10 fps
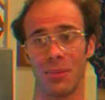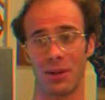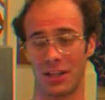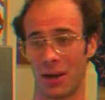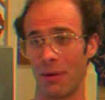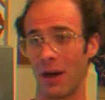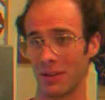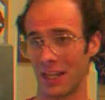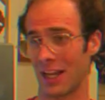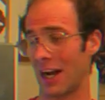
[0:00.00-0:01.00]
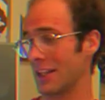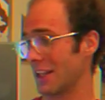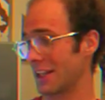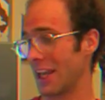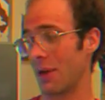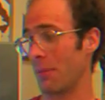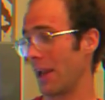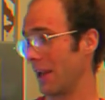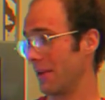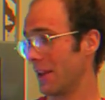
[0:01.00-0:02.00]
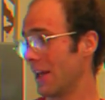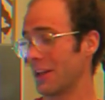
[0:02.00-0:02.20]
but somehow they got this game made.